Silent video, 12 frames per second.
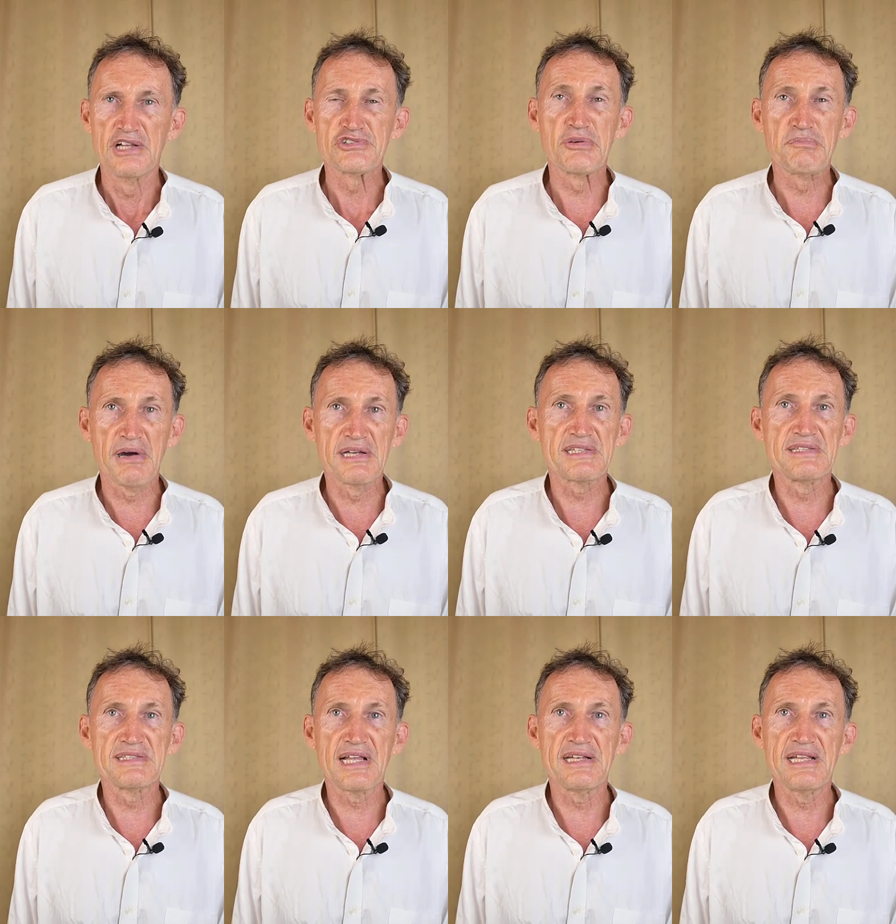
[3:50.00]

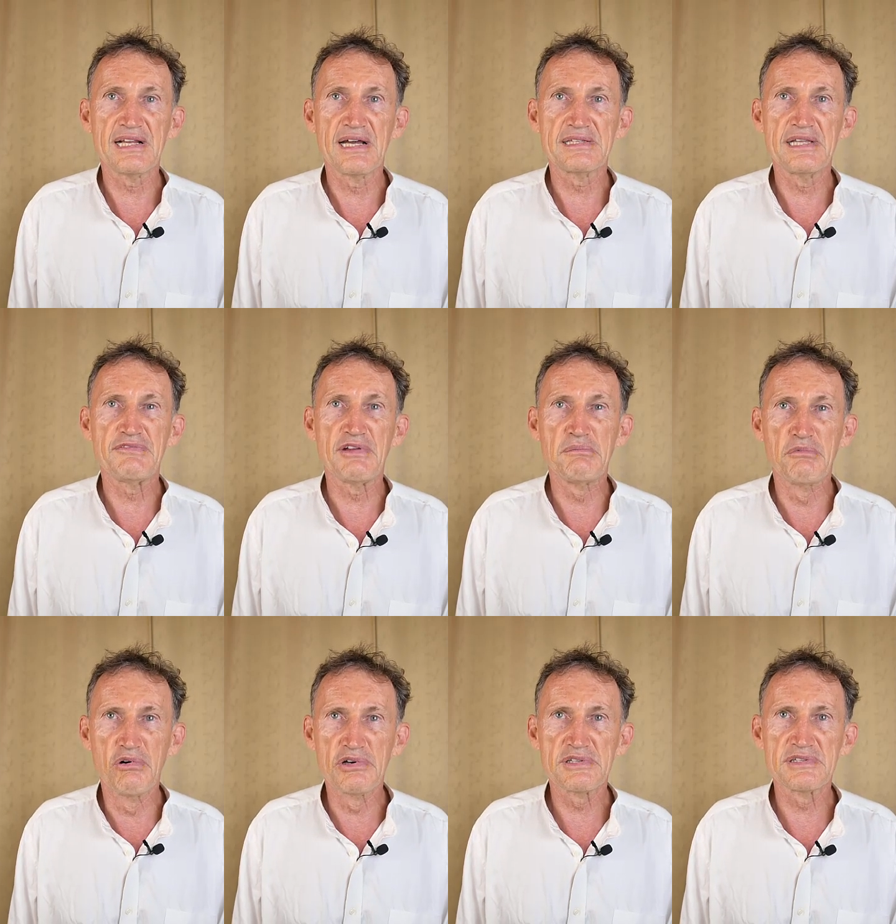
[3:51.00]
suppressing their negative
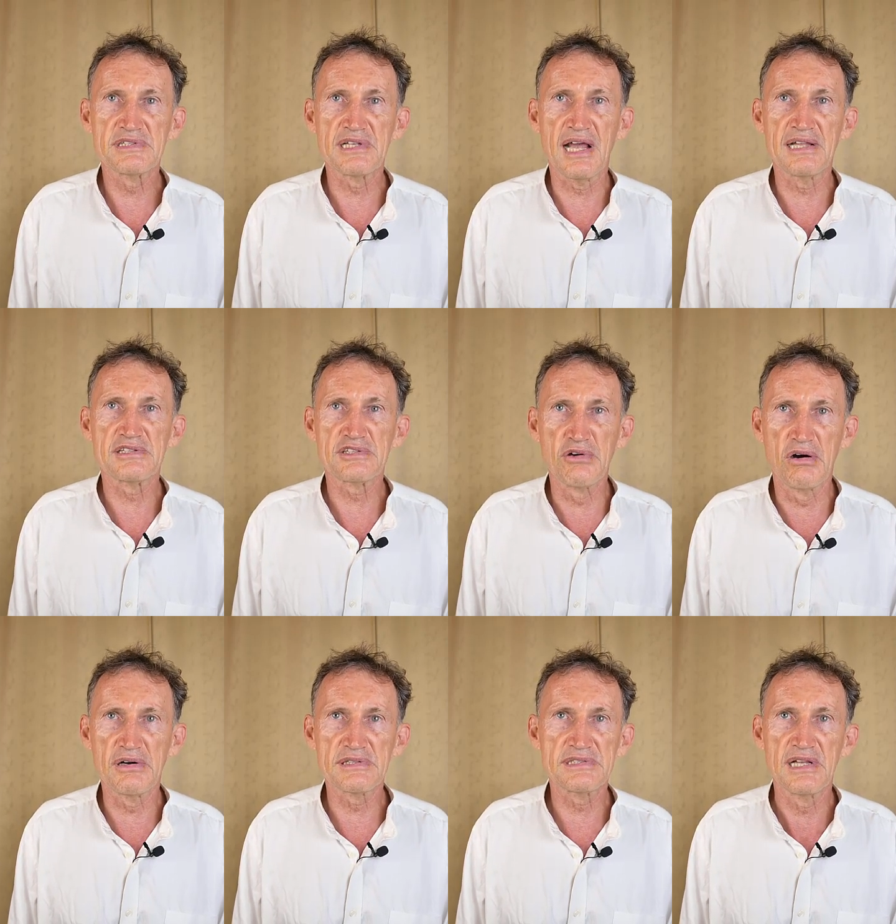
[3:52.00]
emotions and
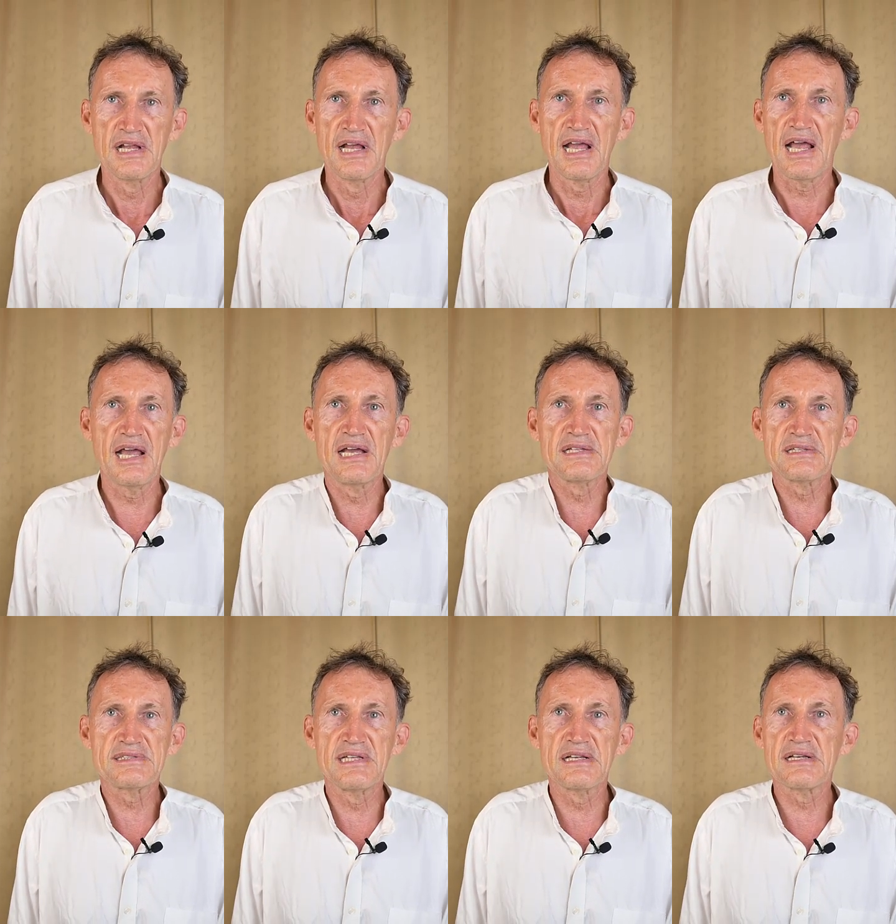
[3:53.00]
thoughts, and
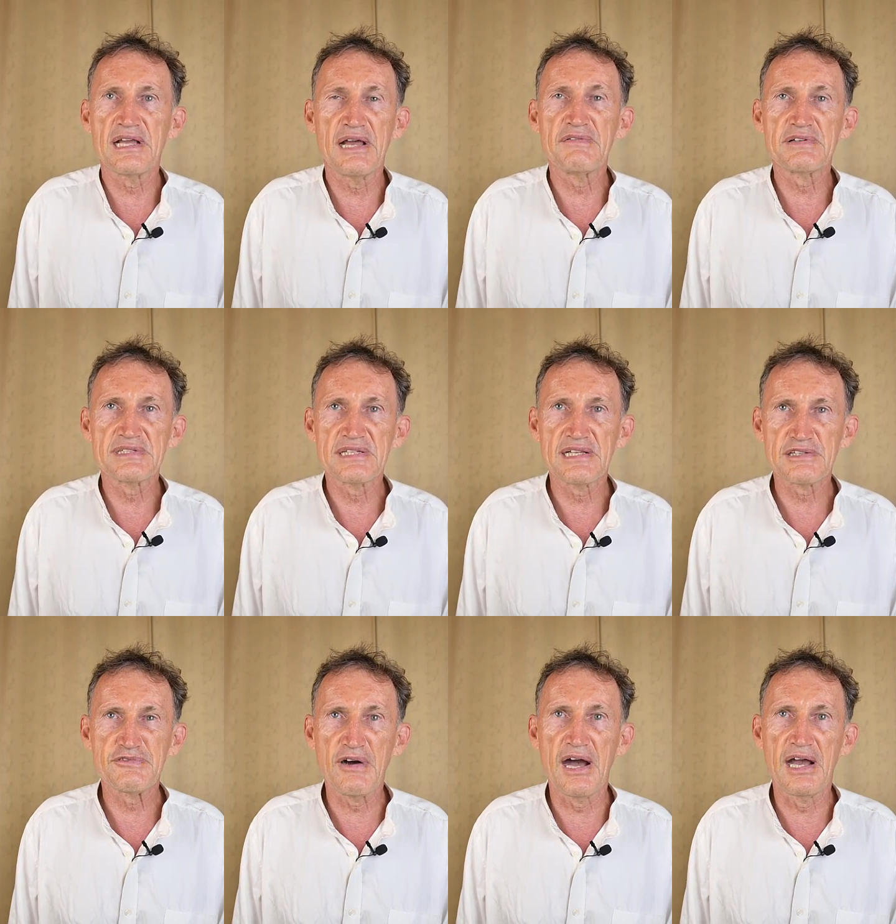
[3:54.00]
think everything is
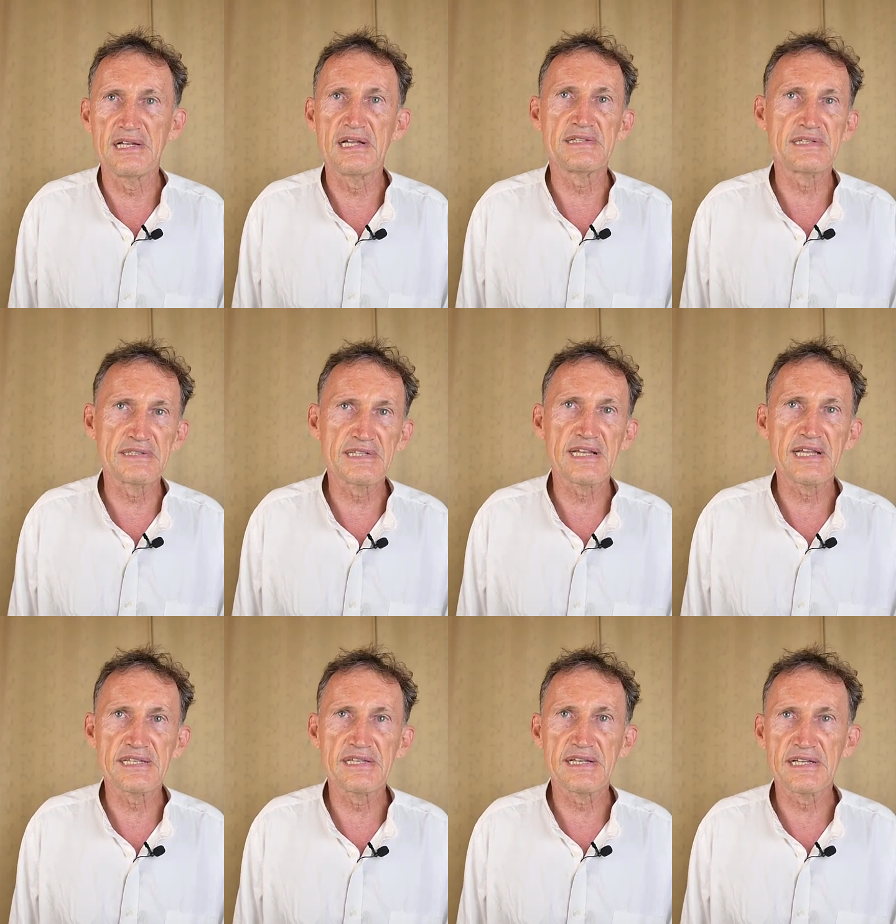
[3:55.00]
fine. And then they're
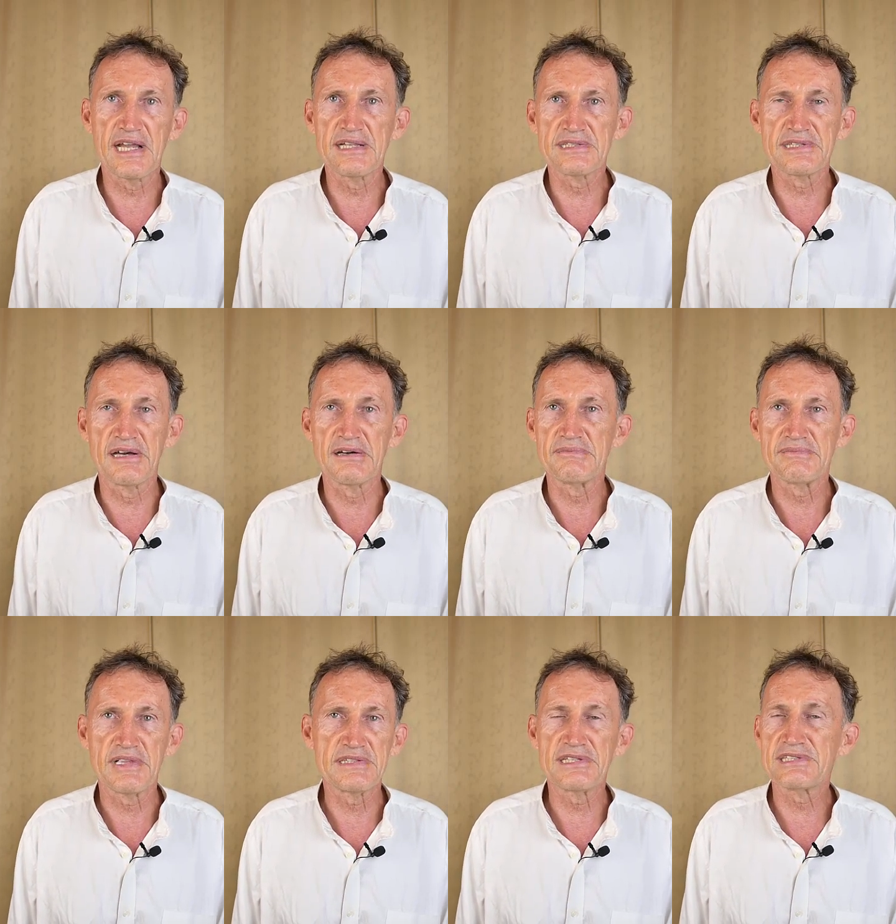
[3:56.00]
getting cancer.
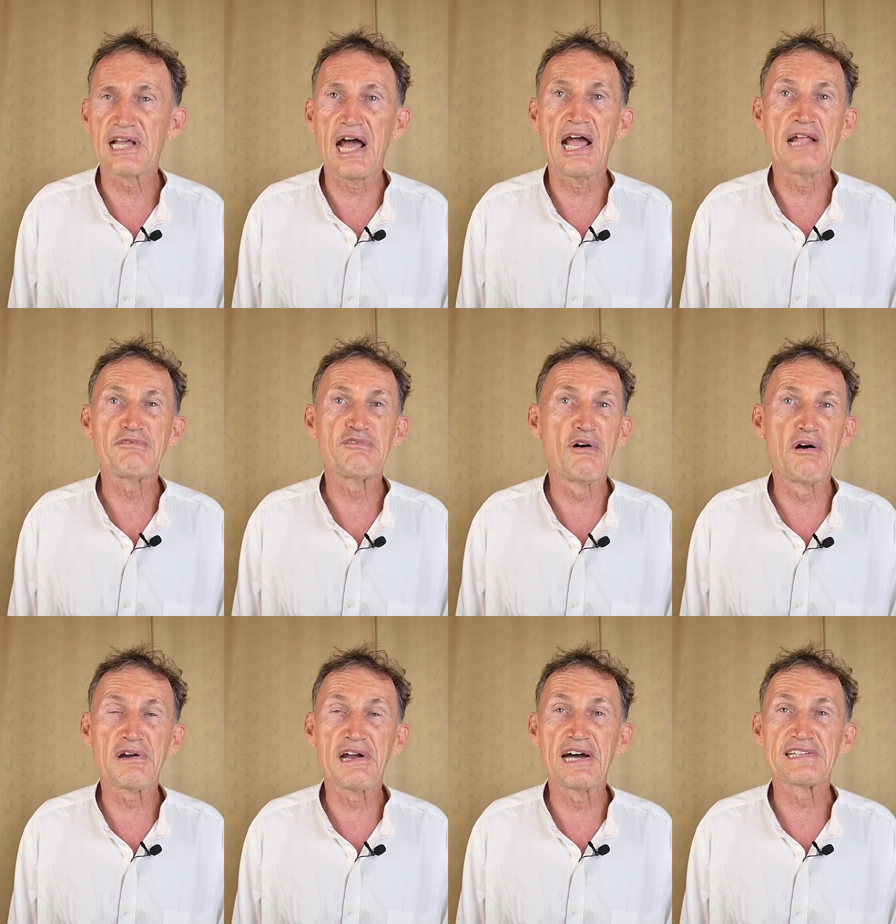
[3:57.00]
And this I had
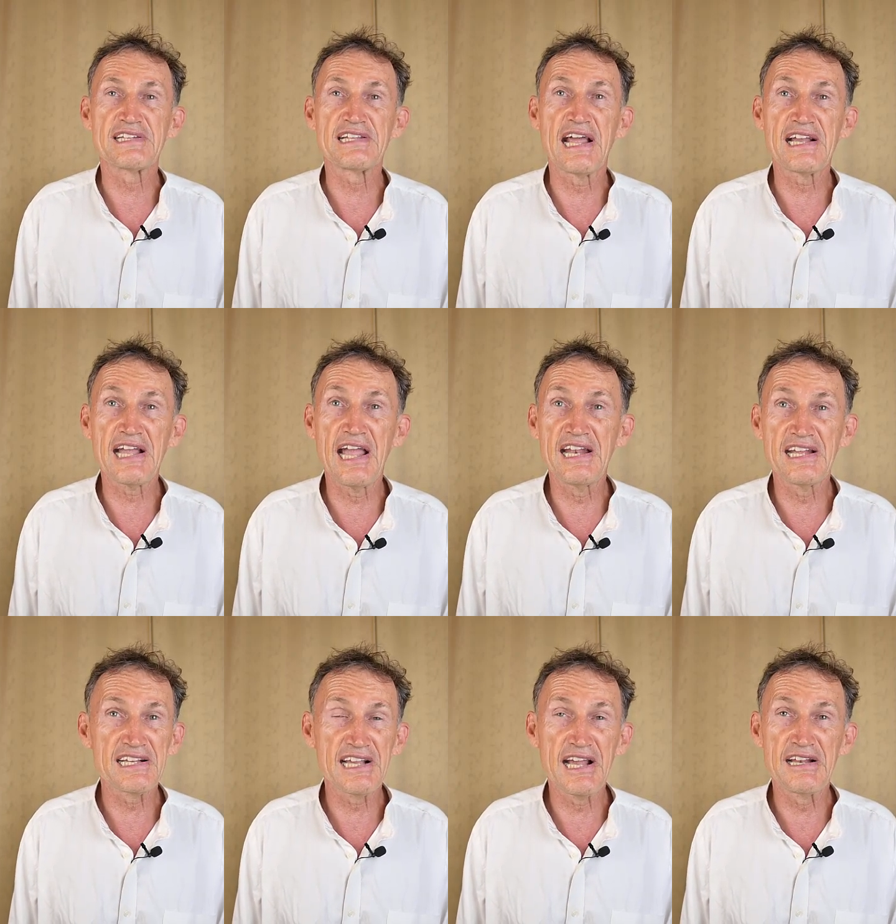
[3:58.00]
forecasted again and
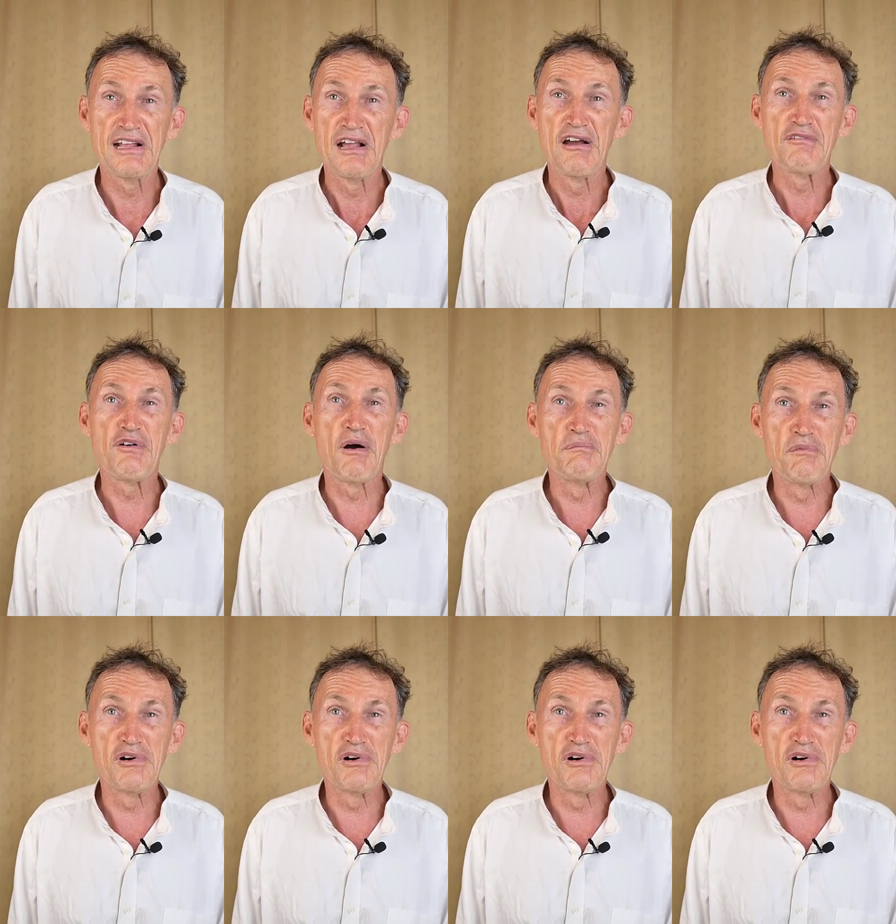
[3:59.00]
again for